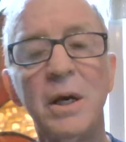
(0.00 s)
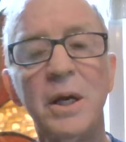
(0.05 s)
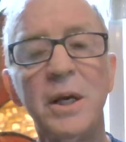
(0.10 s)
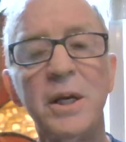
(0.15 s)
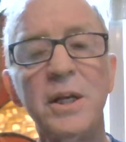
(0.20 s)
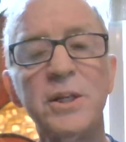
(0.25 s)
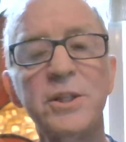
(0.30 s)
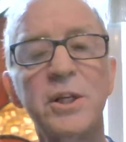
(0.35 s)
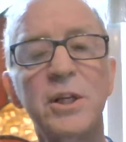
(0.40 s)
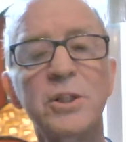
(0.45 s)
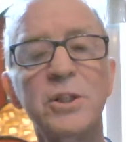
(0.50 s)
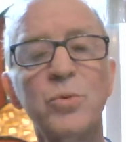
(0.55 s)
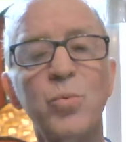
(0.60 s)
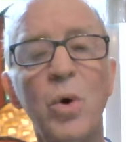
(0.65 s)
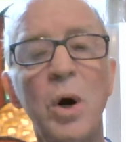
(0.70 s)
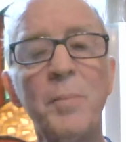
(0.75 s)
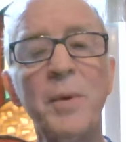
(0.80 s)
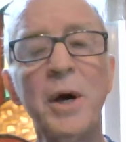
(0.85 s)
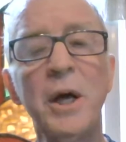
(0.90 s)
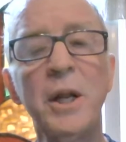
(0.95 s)
he says,
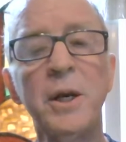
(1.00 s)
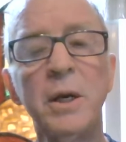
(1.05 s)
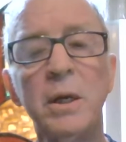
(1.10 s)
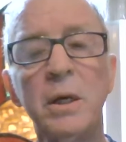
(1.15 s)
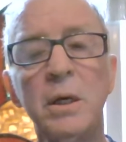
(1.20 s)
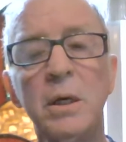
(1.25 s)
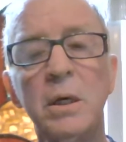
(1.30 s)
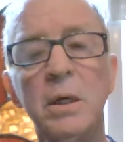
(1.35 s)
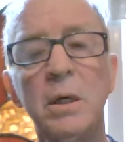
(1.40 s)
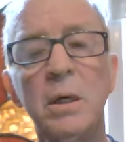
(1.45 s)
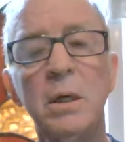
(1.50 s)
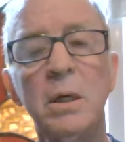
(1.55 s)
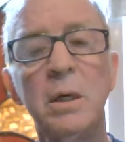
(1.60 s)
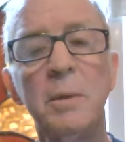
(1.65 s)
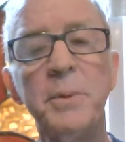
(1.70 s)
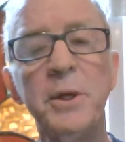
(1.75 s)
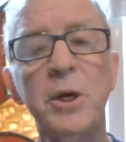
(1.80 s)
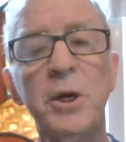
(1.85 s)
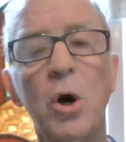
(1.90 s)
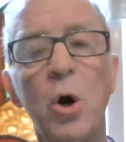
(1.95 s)
woman,
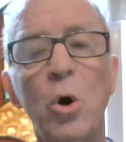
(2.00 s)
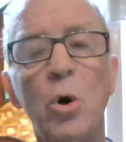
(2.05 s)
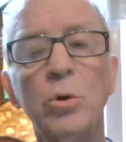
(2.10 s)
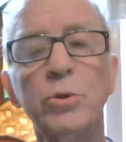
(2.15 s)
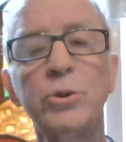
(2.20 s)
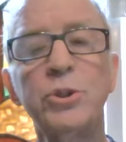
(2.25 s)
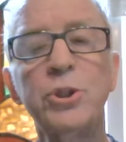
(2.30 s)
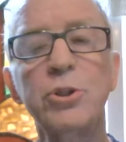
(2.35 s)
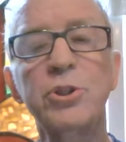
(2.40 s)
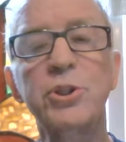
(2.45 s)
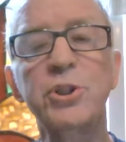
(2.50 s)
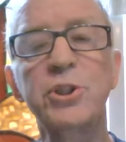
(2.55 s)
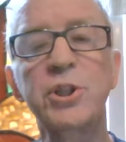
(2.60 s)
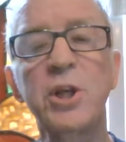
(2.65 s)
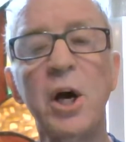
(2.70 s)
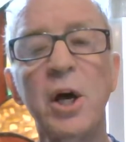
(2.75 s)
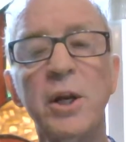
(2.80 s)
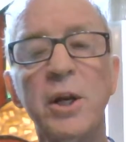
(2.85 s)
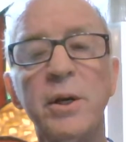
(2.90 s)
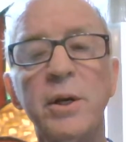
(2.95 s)
behold your
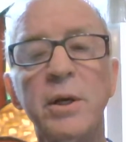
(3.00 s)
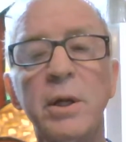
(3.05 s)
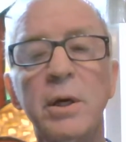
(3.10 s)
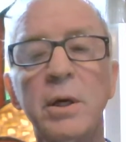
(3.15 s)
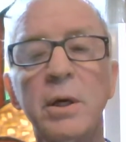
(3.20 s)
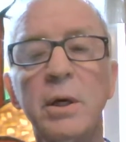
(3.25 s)
son.